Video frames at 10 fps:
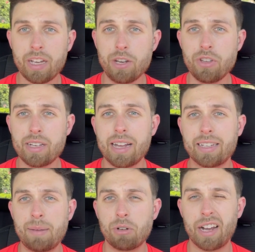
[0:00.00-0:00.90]
And you can kind
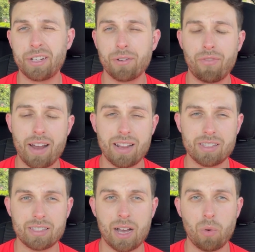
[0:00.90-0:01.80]
of keep track of your
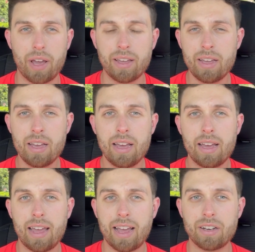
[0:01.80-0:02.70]
finances that way.
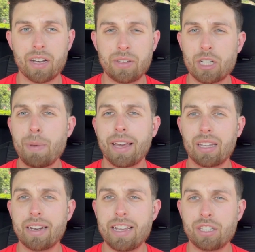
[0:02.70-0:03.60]
And they just make it a
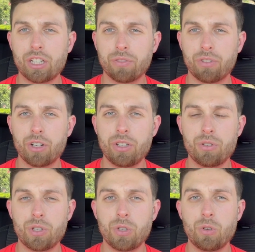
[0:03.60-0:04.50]
lot easier for you
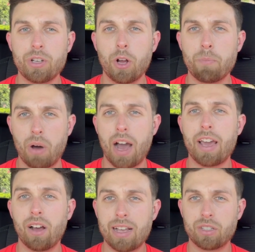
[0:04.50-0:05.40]
to, you know, buy
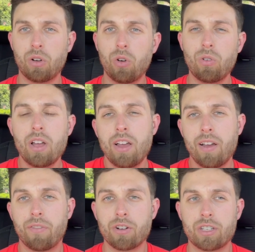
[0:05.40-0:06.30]
it as a whole
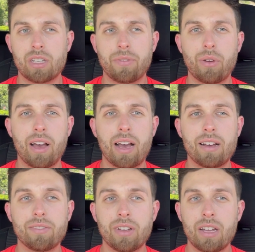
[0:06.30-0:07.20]
versus if you
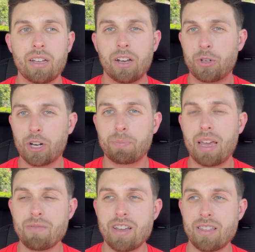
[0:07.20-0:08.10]
have a truck
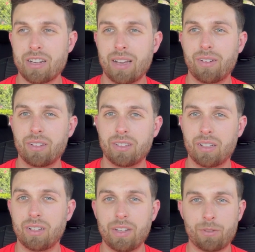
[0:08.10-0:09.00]
payment and you have
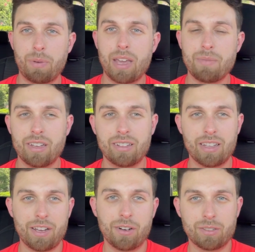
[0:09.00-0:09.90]
the lift payment
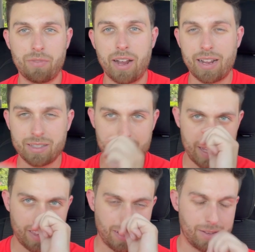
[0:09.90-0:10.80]
that you're
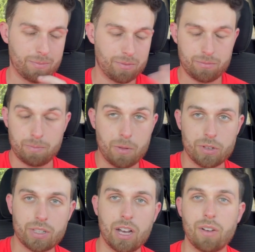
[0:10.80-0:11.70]
financing and then you have some other
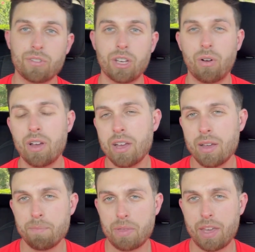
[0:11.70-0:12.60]
stuff. So
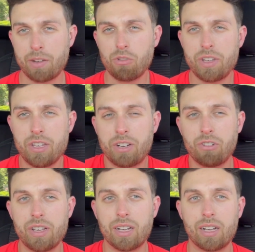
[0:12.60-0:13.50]
you can
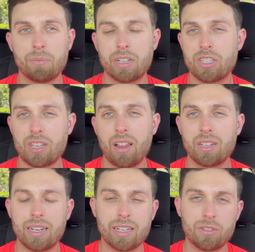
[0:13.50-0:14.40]
really
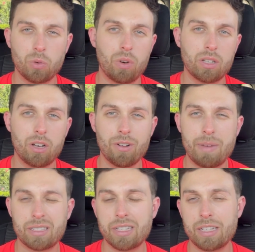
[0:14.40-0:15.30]
consolidate it into one loan. It
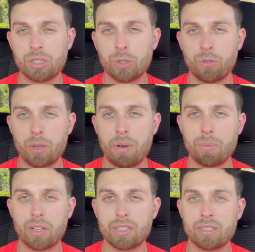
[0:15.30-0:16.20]
makes it easier for the
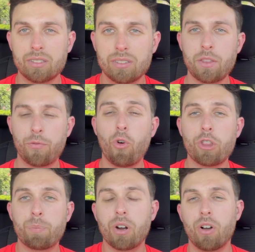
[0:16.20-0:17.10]
public. And the
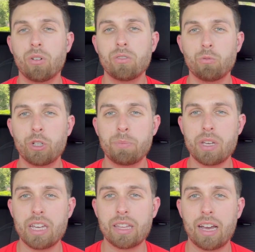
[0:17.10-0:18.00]
fourth pro would
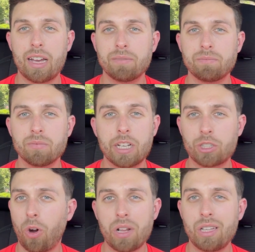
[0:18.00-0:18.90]
be that
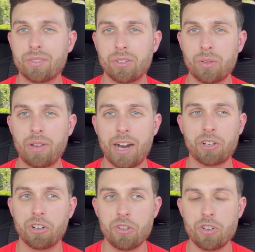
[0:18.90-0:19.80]
it's already lifted from the
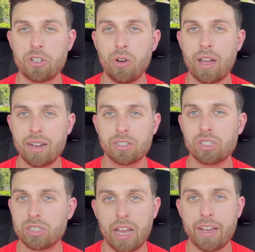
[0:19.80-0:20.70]
factory. You can go ahead and
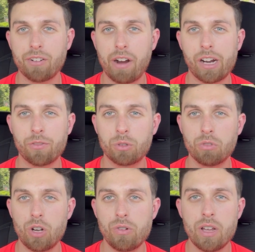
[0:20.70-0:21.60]
just take it right off the
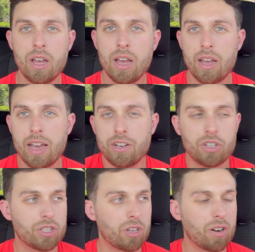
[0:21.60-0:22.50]
road and
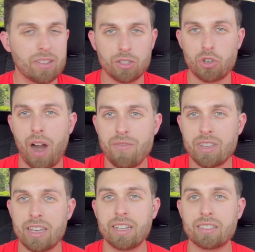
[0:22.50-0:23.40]
just start
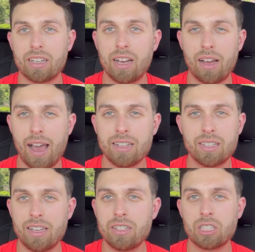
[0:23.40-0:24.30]
driving it as
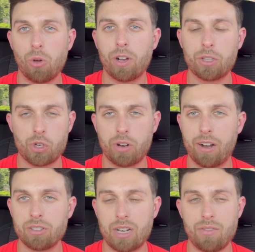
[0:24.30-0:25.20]
is, going on the
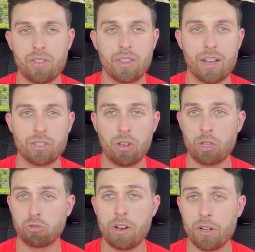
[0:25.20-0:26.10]
trails and everything. So
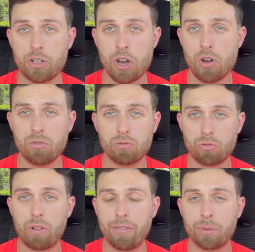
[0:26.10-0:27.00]
it's ready to go
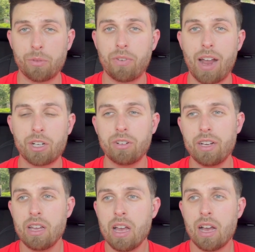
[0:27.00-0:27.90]
right from the
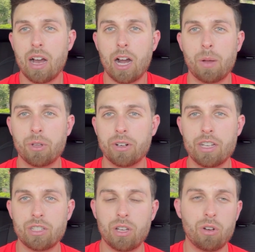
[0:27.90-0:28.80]
factory. There
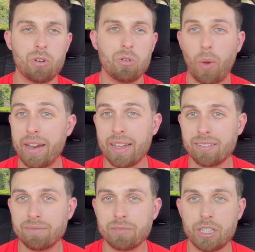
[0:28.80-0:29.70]
is no
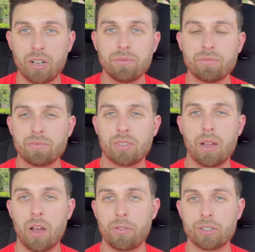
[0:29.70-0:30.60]
waiting, you know.
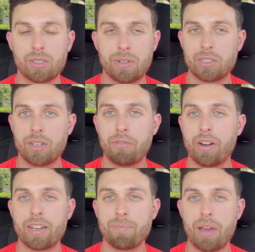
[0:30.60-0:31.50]
And if you're someone that's
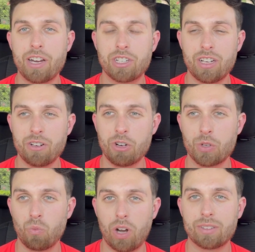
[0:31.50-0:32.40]
very impatient and you
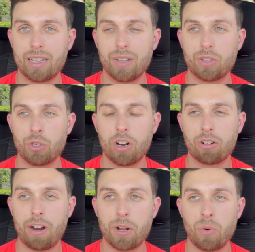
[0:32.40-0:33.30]
just want that lifted
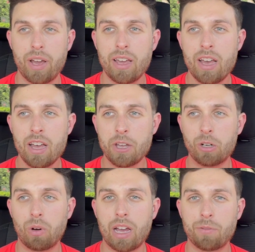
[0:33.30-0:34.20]
truck right away, you
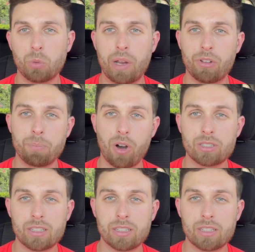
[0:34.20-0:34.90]
don't want to have to wait for the parts to